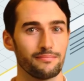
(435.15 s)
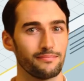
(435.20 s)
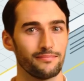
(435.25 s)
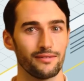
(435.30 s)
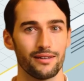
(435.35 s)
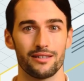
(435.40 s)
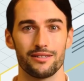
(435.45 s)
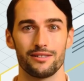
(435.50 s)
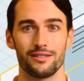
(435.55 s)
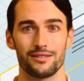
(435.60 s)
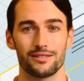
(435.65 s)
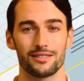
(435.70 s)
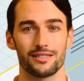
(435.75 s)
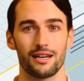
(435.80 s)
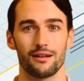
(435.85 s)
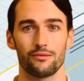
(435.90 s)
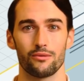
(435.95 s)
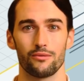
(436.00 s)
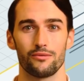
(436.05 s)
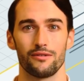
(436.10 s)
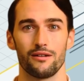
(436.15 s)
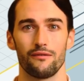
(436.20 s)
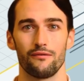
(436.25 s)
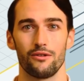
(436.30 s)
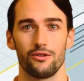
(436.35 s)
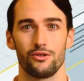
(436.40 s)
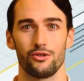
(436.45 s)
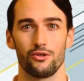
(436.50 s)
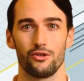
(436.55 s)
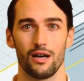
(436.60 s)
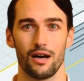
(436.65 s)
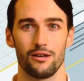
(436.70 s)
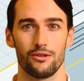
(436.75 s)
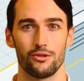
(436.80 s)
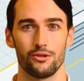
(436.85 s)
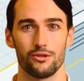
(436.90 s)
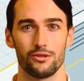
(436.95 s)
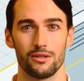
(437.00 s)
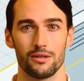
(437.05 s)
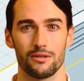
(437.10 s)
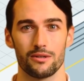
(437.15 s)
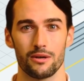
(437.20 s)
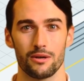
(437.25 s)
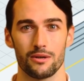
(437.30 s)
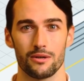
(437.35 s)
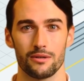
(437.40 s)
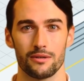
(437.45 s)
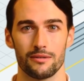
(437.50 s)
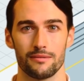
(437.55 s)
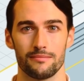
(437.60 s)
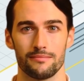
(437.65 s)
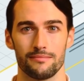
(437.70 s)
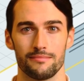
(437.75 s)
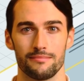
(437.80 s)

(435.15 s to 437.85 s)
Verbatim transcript: These and several different strategies include